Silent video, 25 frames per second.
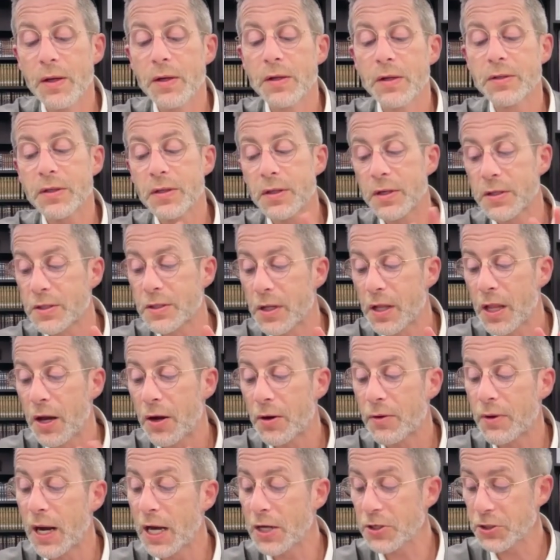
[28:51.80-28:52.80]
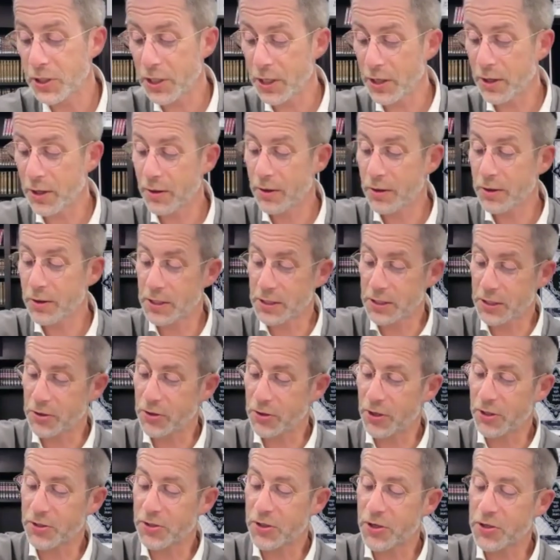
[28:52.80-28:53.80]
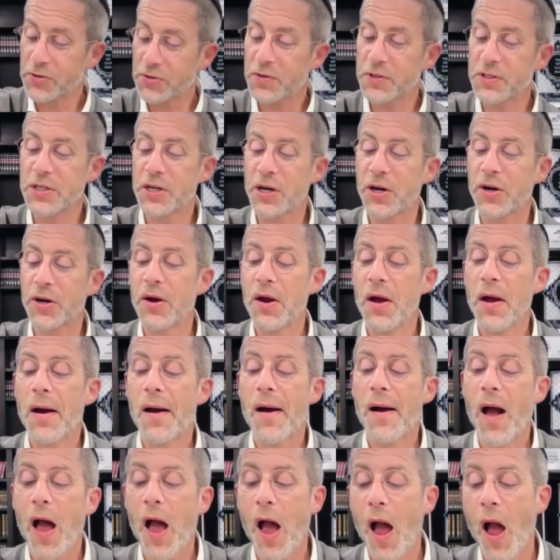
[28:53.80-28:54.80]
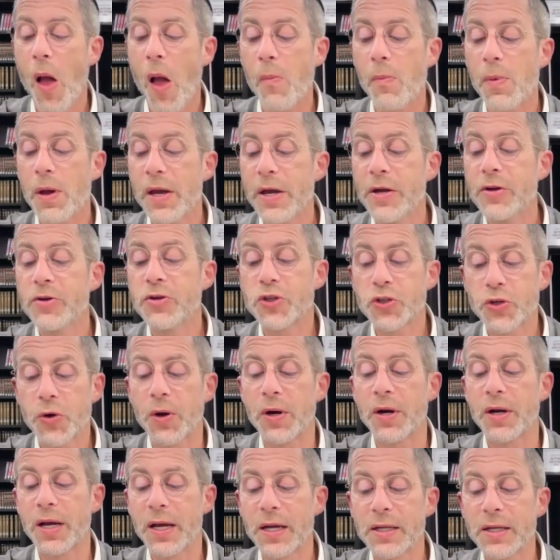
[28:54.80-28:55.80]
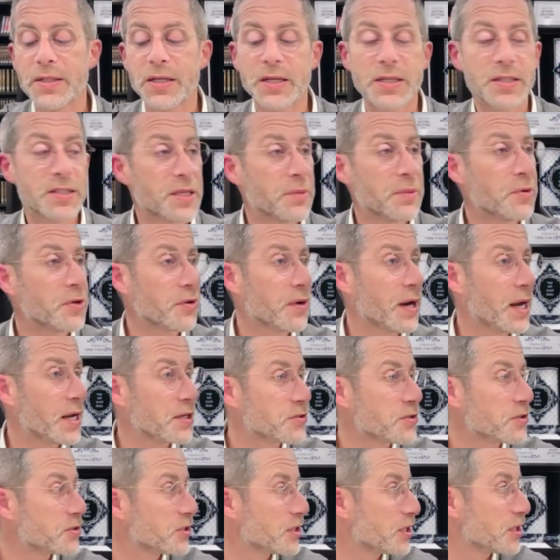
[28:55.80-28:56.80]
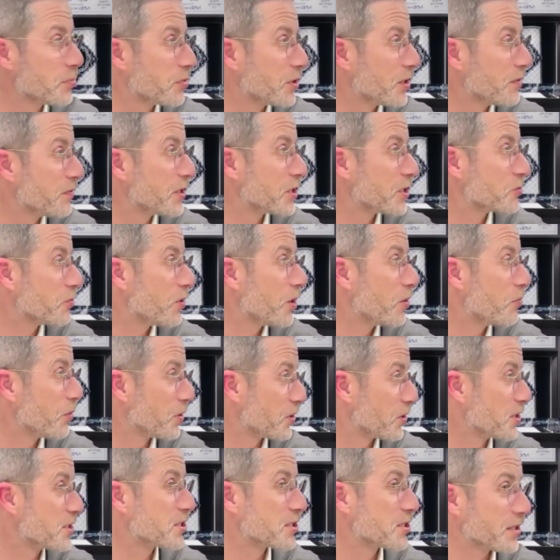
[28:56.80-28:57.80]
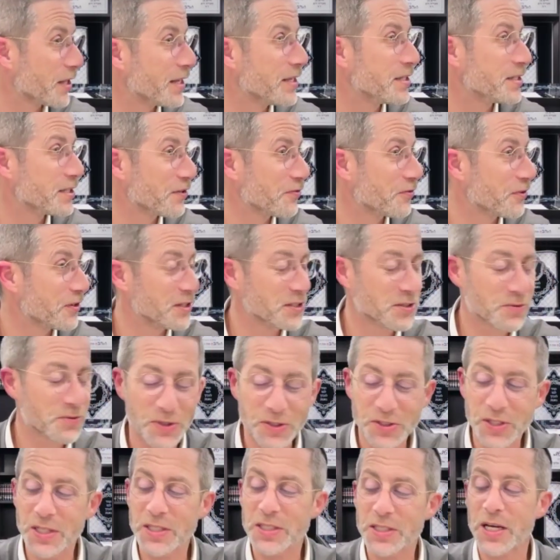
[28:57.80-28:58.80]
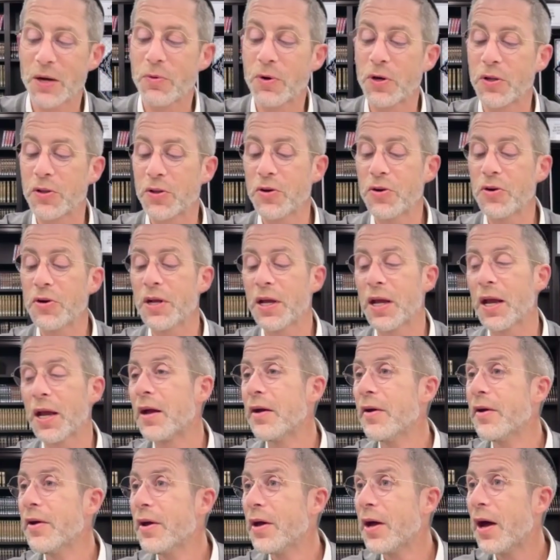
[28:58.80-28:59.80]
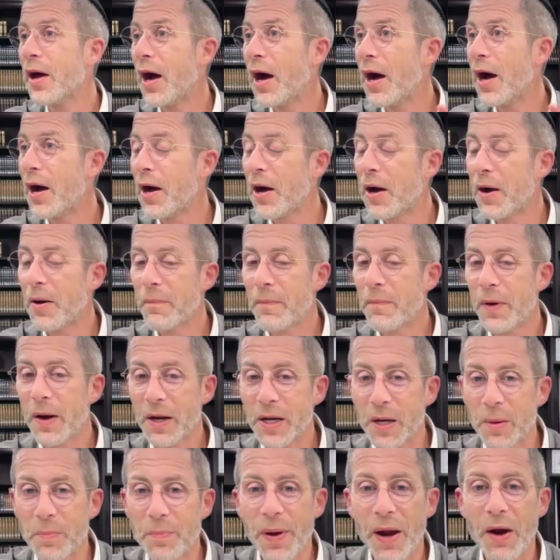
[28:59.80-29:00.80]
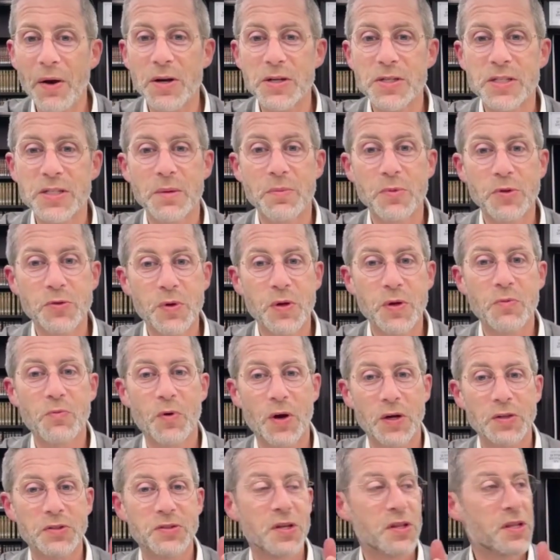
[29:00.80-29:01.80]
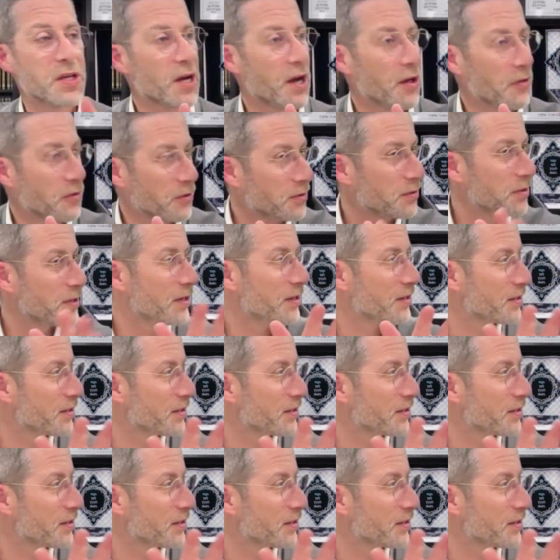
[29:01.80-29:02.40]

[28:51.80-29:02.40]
So there's a long Rashi here. There's a long Tosfos here. In short, it's a similar answer to the previous one with a slight difference, which is that we're learning a comparison between one to the other.